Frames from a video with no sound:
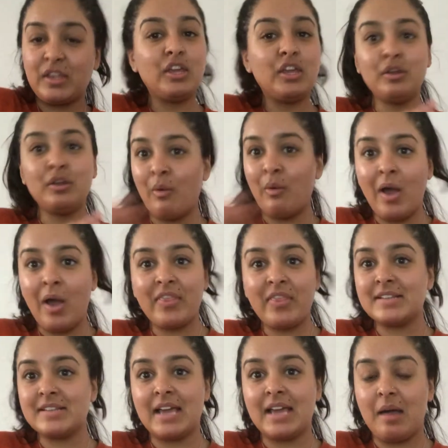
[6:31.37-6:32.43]
You don't want
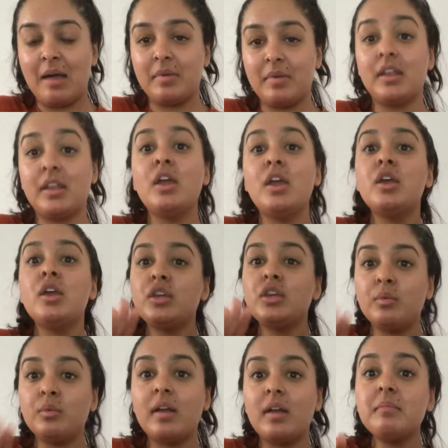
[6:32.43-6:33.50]
that to happen.
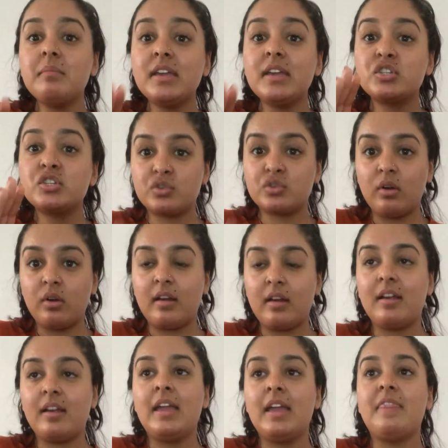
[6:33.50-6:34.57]
You want to make sure
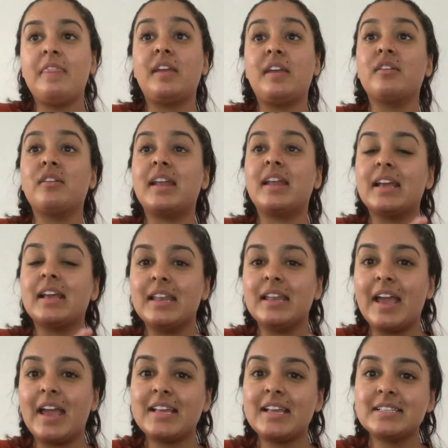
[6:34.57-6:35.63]
that you're getting a
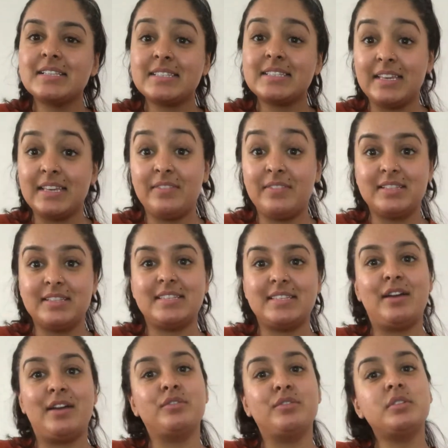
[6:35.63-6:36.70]
nice, even
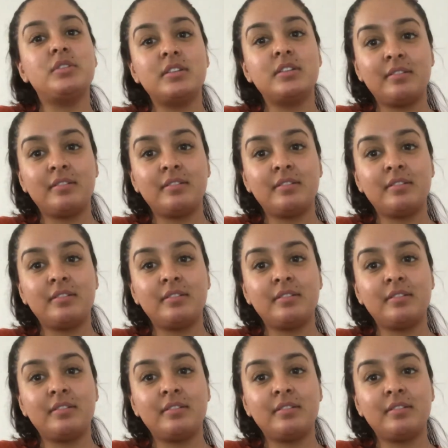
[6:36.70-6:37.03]
sound.